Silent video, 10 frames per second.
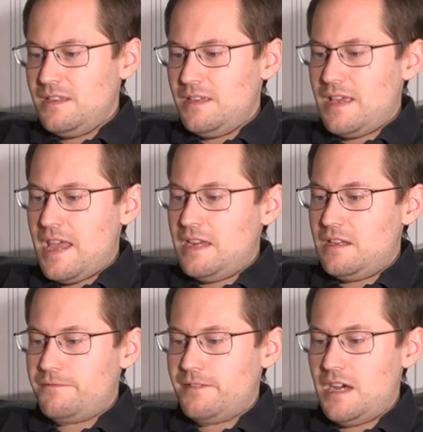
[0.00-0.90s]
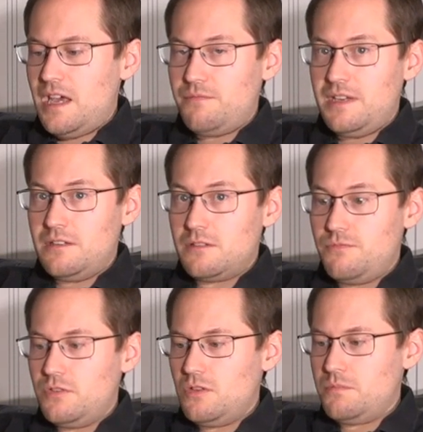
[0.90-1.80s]
85
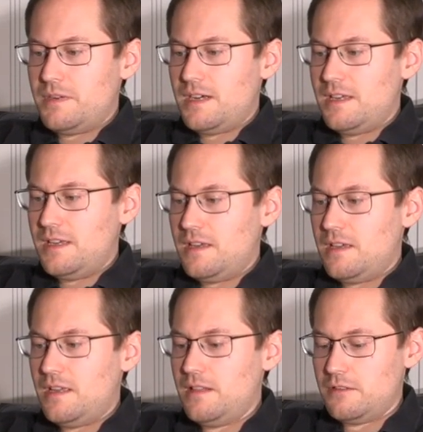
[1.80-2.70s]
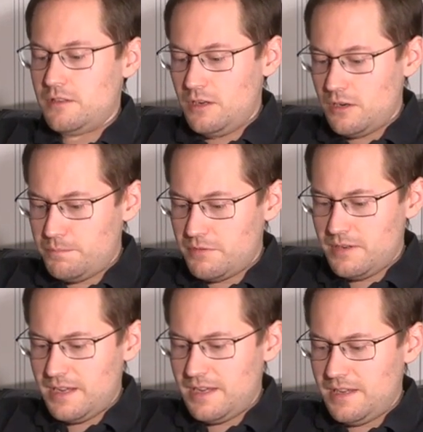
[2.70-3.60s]
interview by Hillard
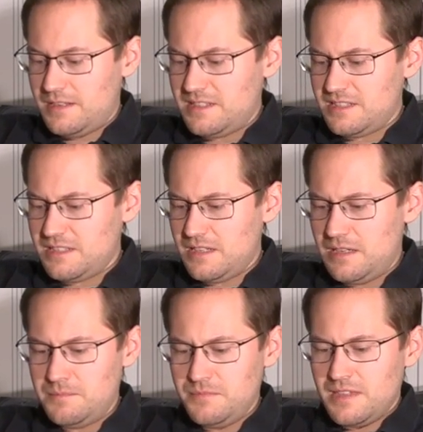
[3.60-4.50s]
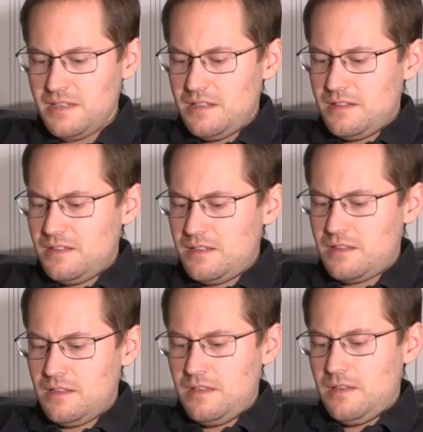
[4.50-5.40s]
Harper, and let's
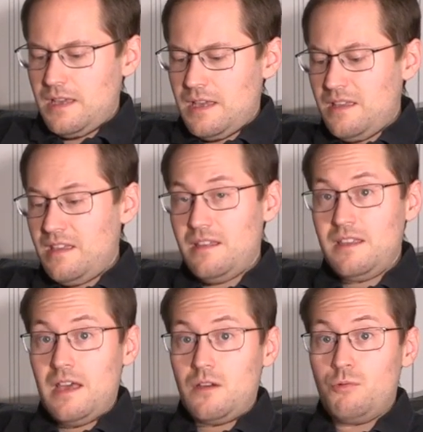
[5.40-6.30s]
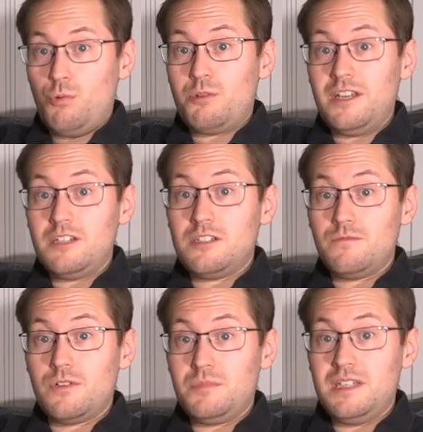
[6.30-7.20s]
see, yeah,
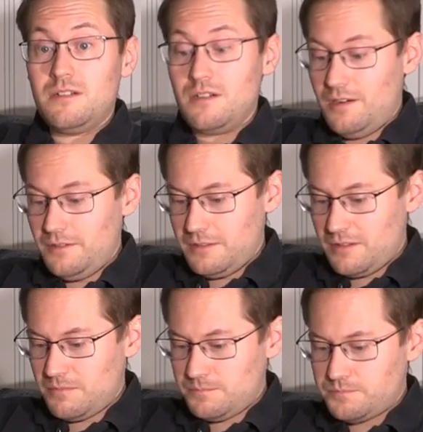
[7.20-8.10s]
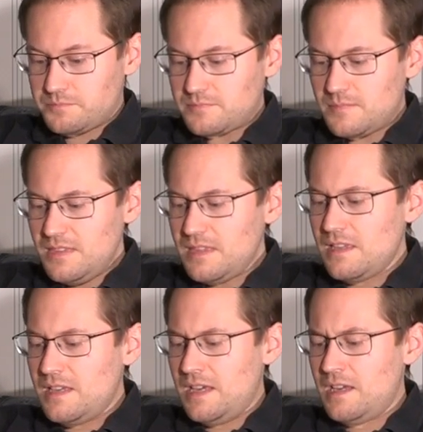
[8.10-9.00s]
quotation from Dean Collins.
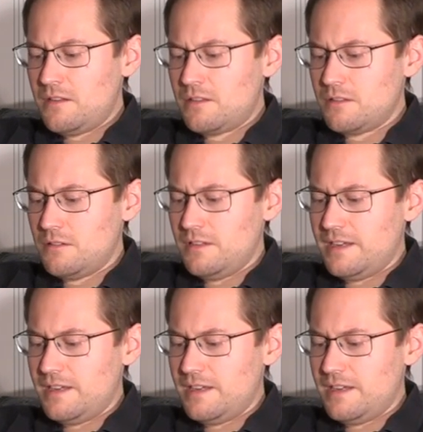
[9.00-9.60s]
Ansel